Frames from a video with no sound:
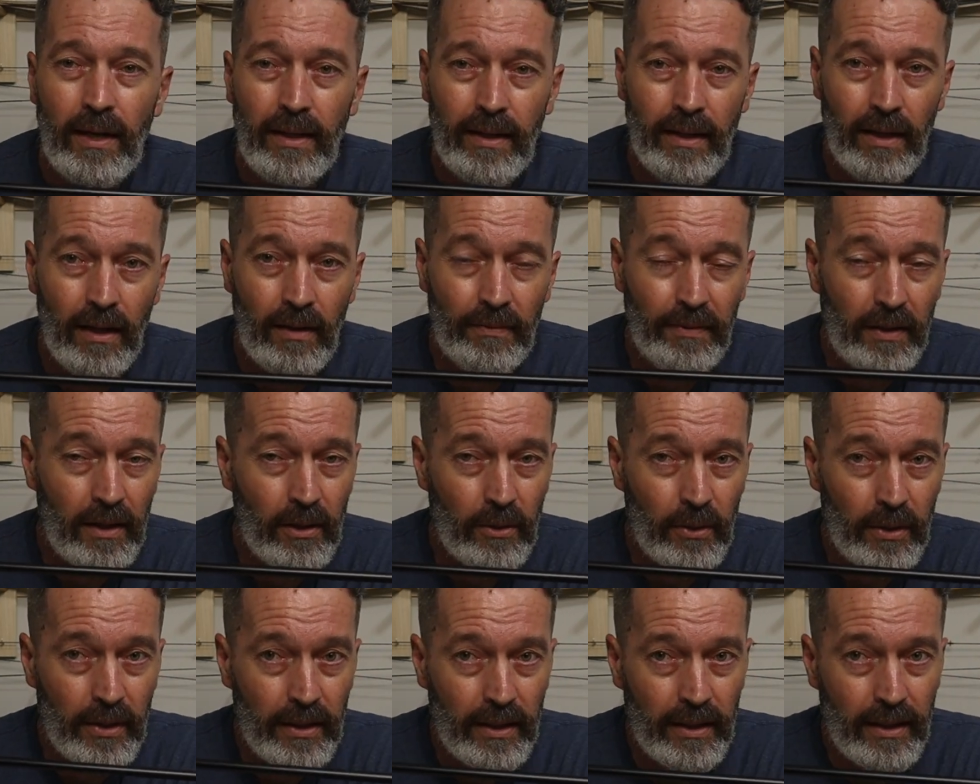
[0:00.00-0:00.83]
Now, if
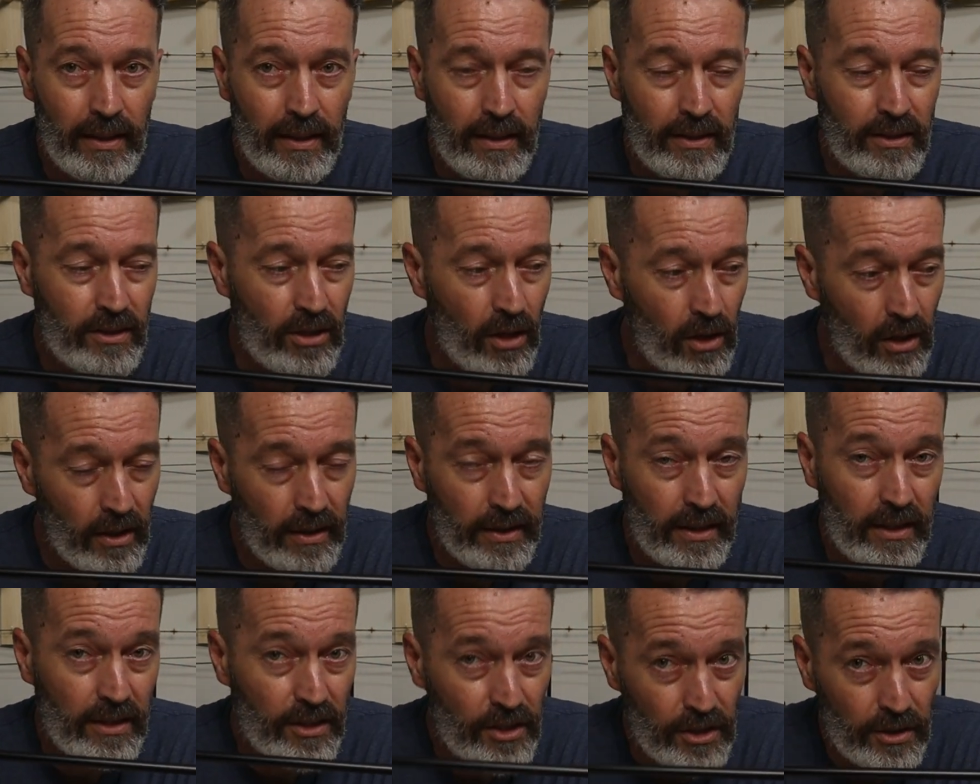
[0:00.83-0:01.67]
I were in a
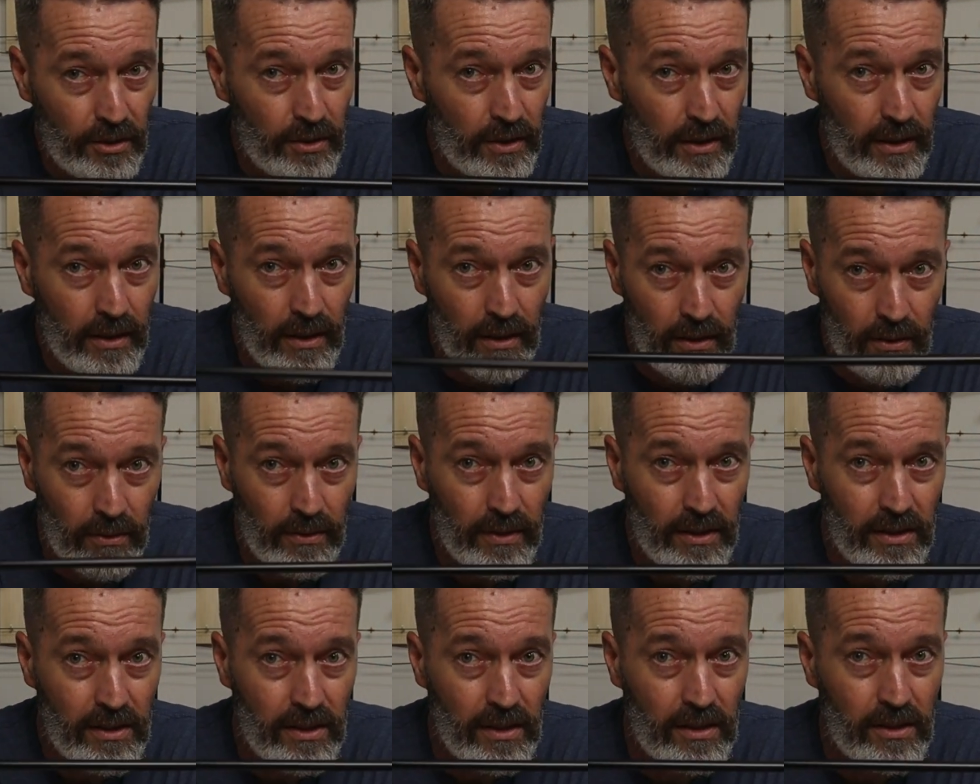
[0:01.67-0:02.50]
target shooting
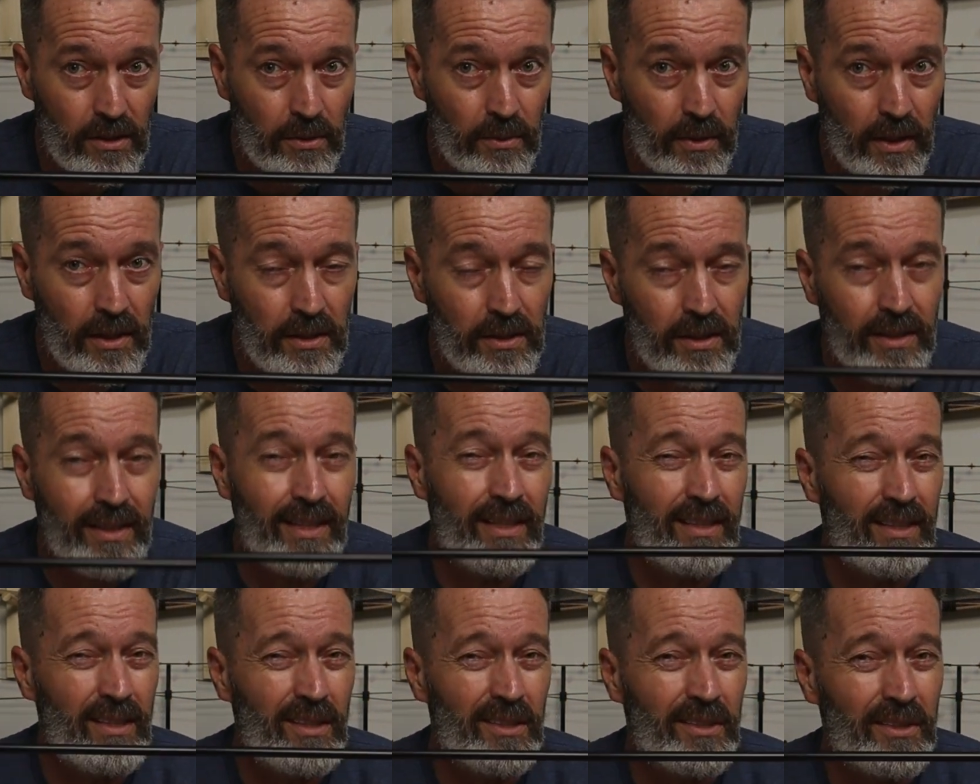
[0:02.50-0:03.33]
only situation
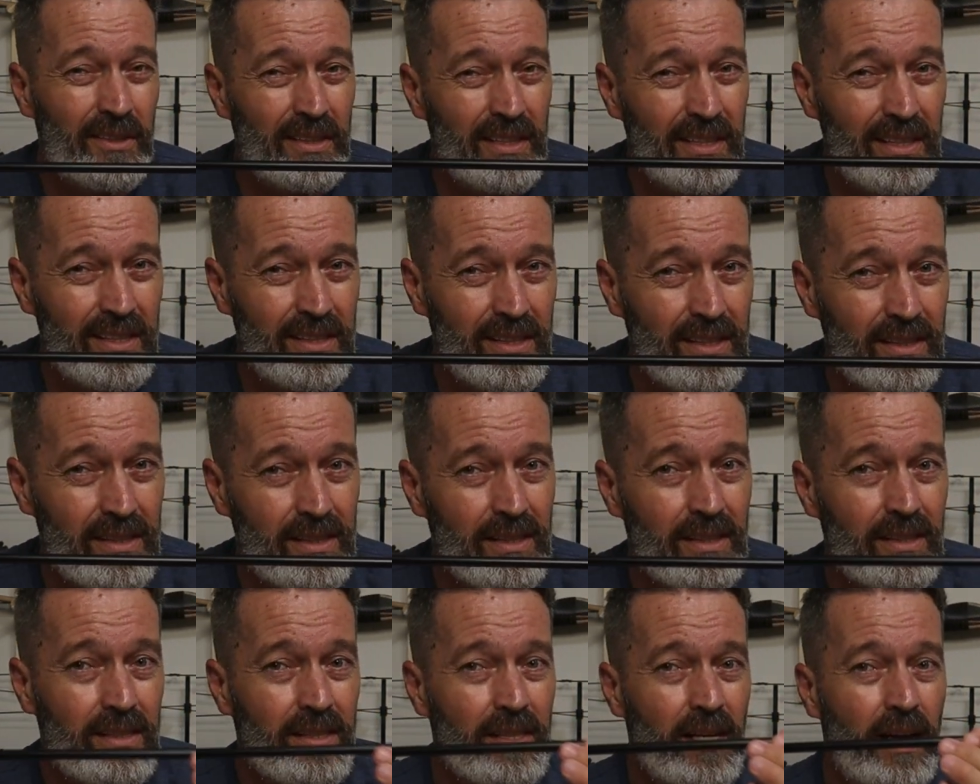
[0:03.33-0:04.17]
at longer
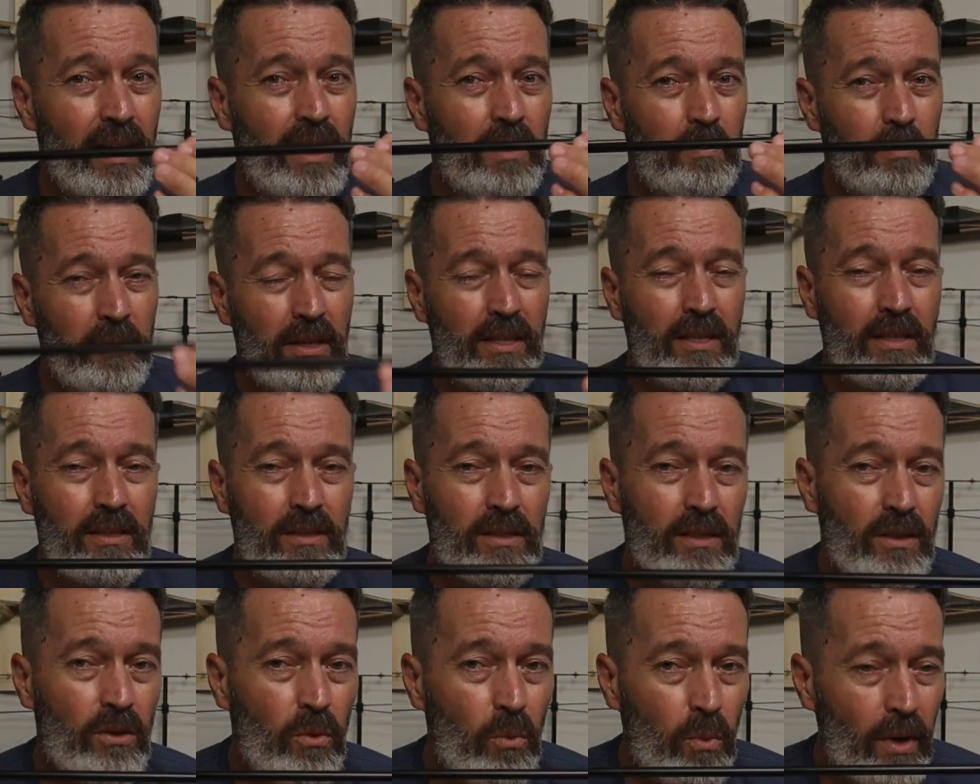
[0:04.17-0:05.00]
distances, because
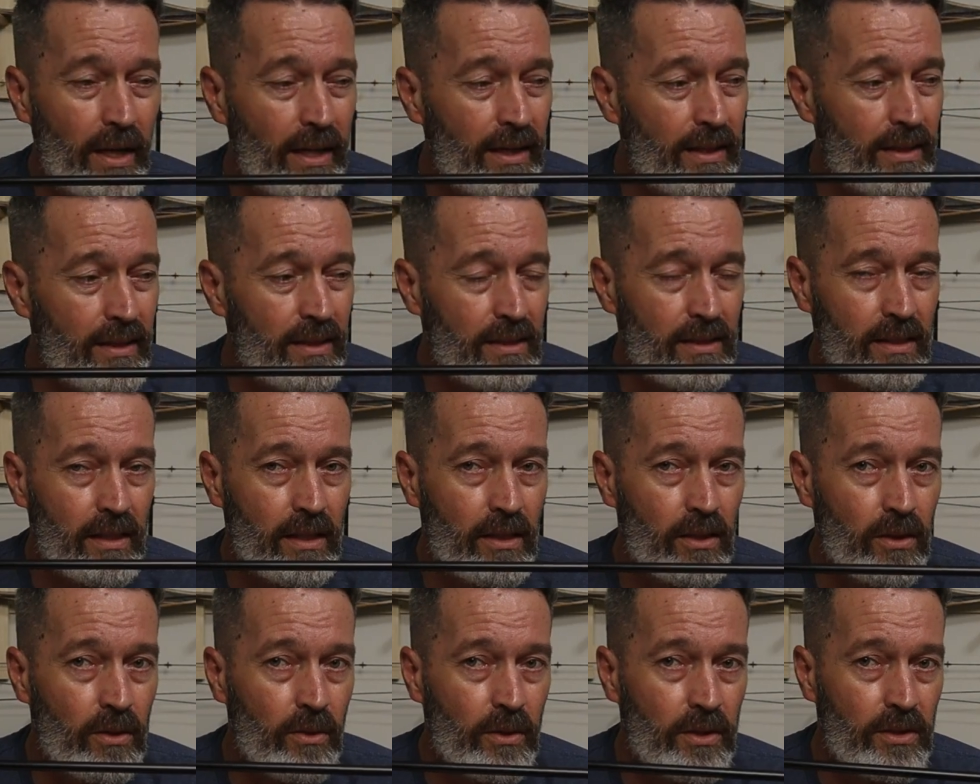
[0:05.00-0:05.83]
of the weight of this
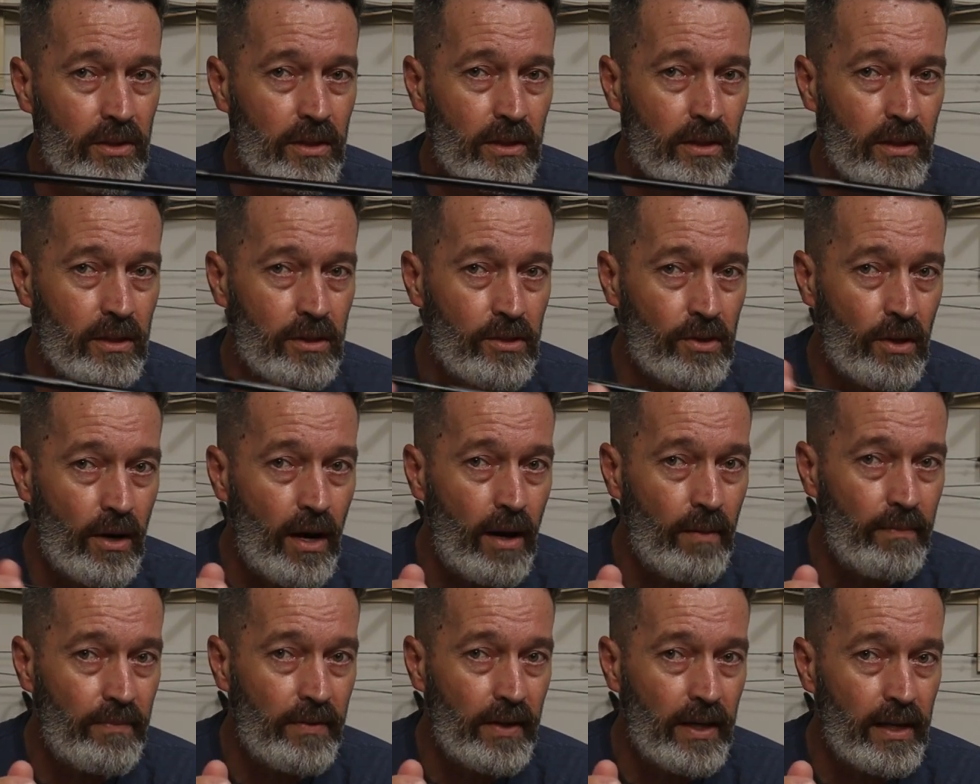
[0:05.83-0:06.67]
arrow, it's gonna
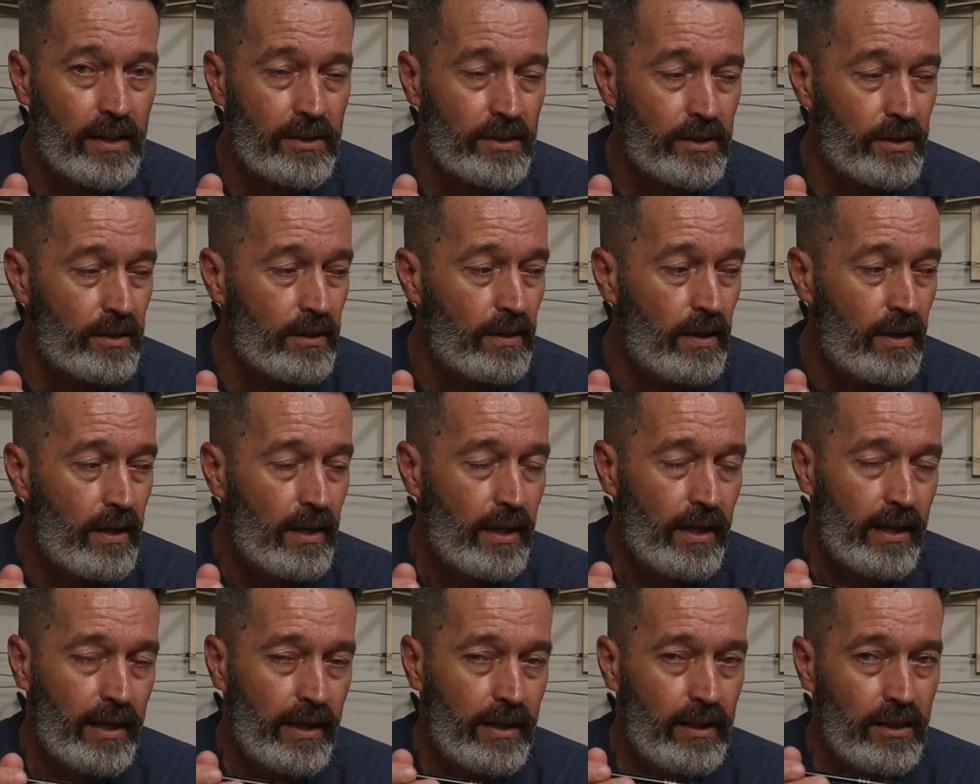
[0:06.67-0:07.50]
drop faster,
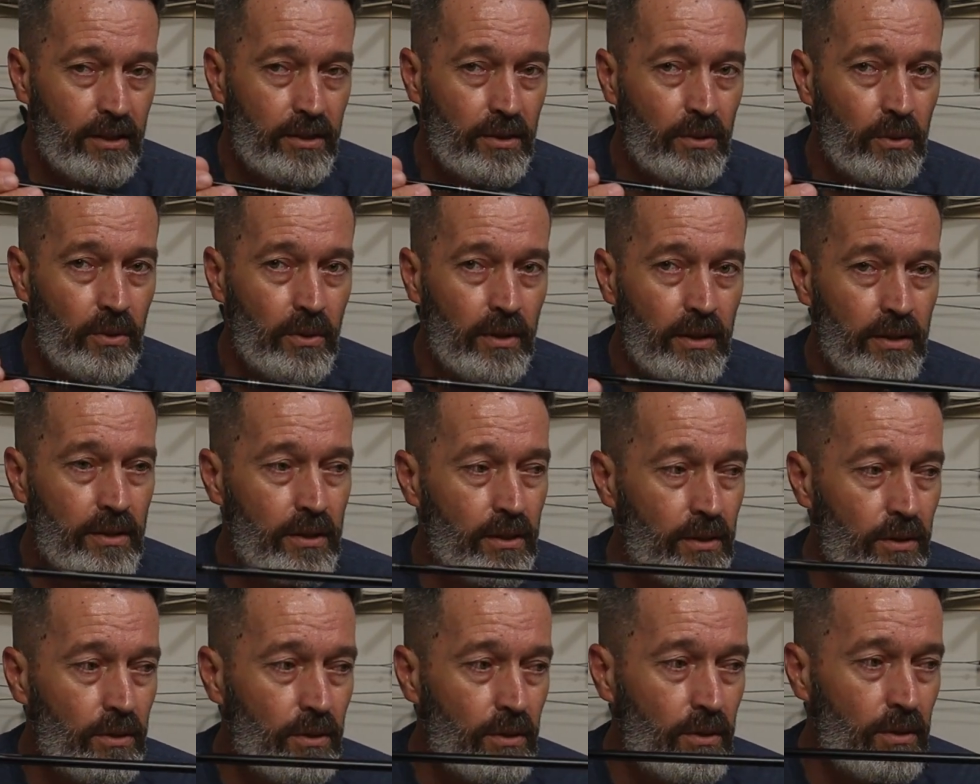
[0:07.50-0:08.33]
and it's going
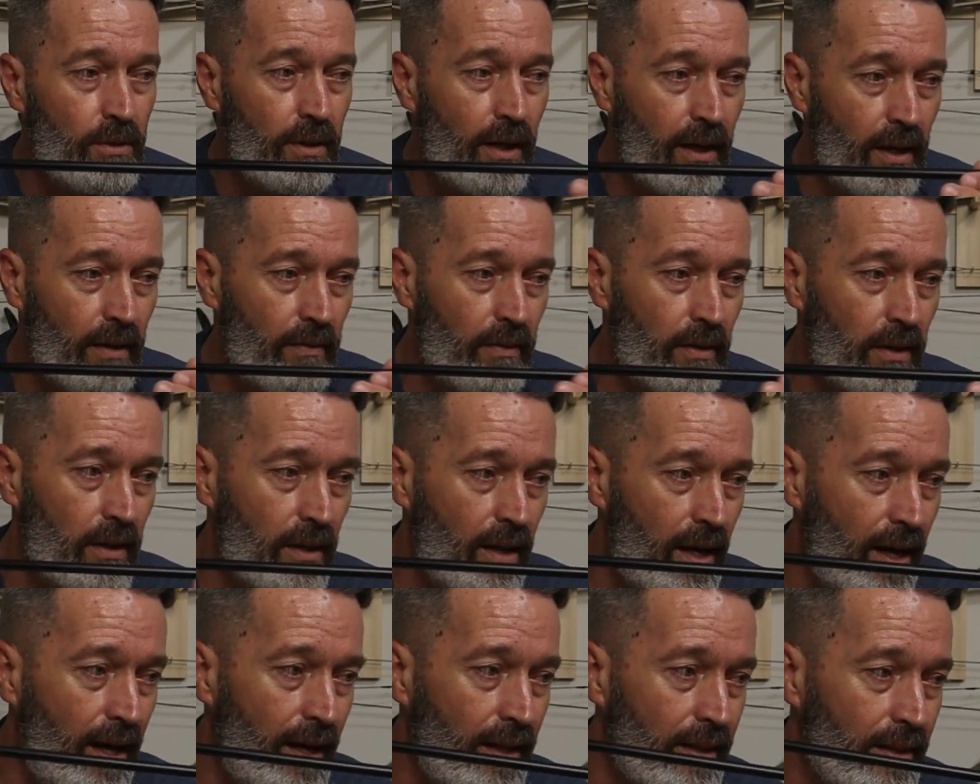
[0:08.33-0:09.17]
to have a
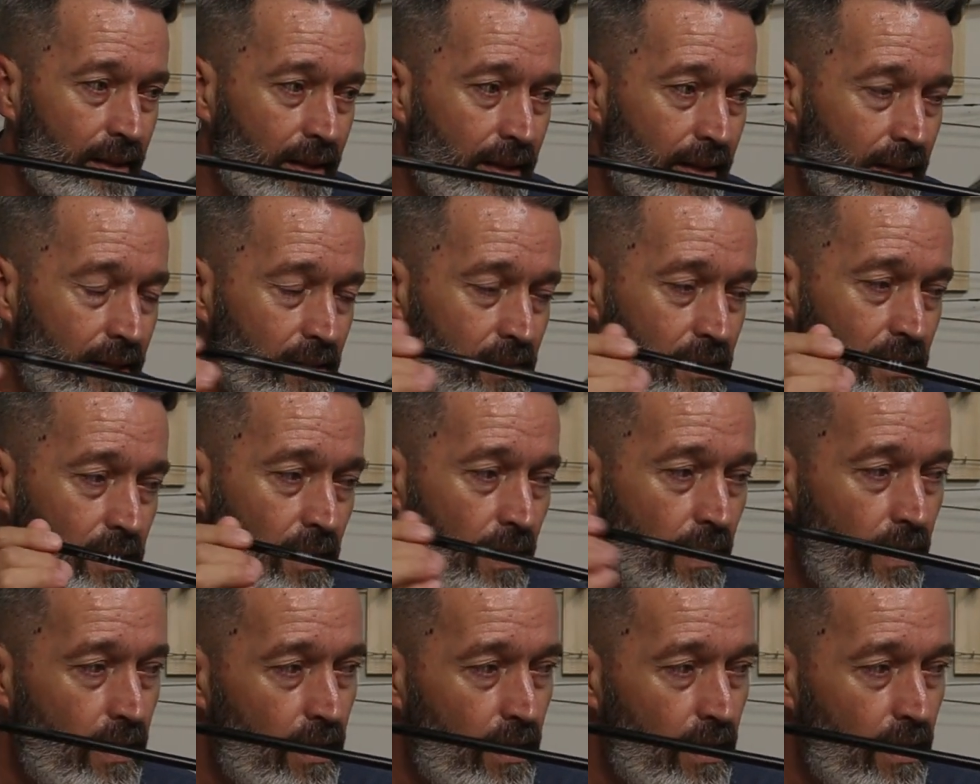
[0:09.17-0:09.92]
lot less